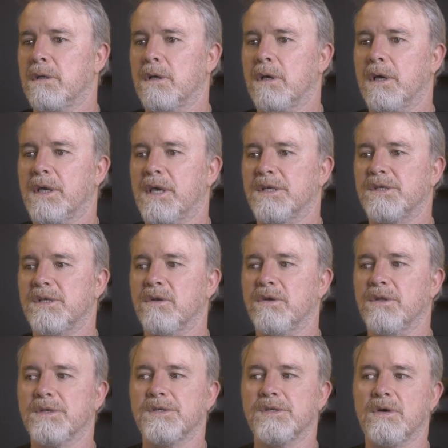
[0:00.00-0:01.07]
Okay, so look
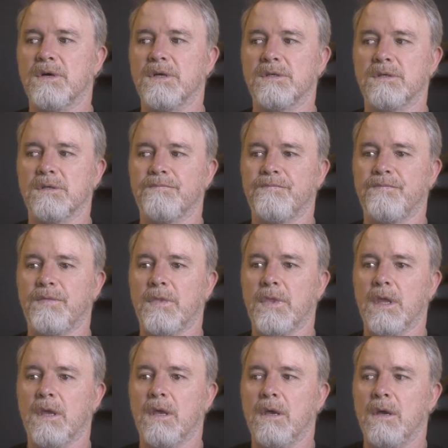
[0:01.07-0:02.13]
at the size.
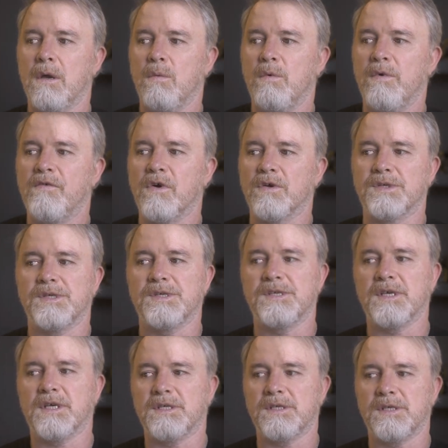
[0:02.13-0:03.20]
We've got
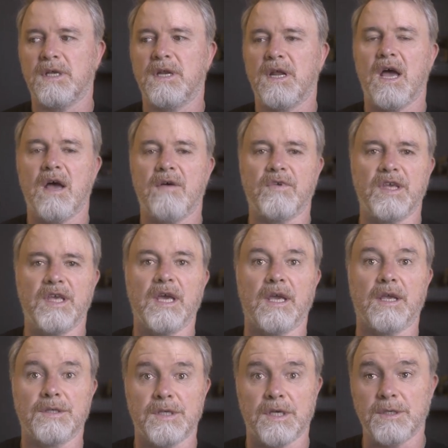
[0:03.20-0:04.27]
6.5
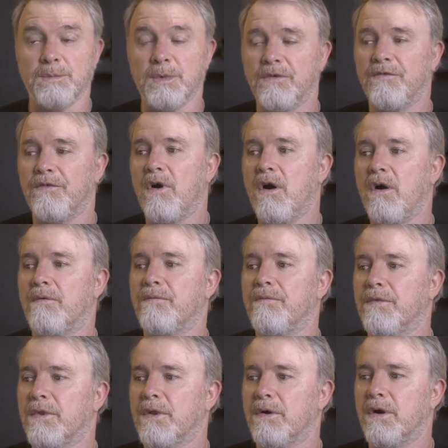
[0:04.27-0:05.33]
gig, so it's a big file,
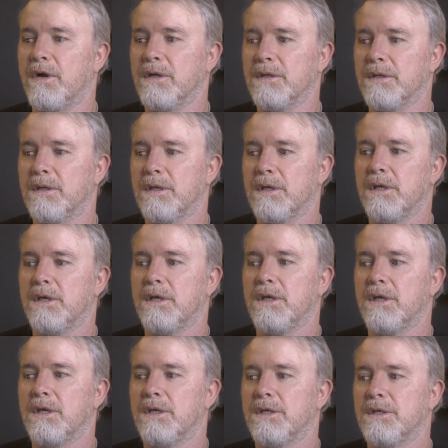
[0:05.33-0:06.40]
right?
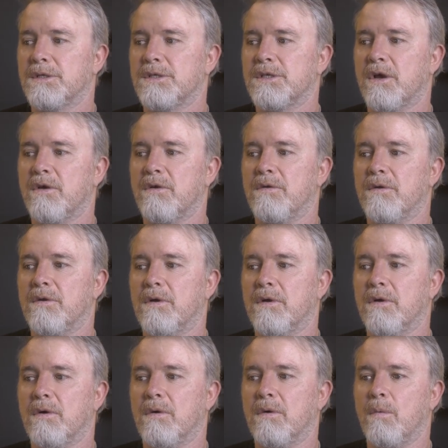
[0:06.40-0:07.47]
So
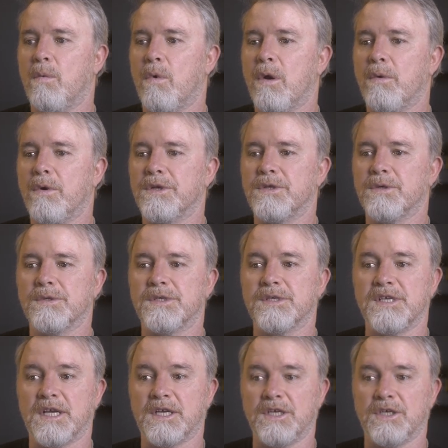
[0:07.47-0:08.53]
what I want to do is
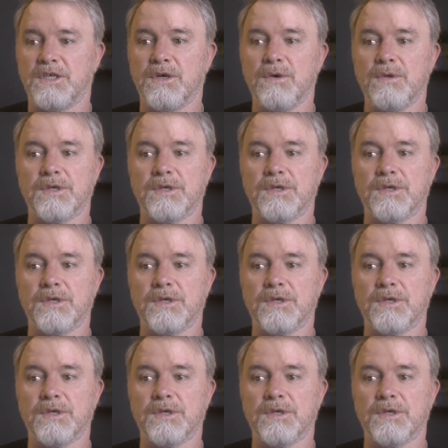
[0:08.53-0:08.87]
there's actually 2.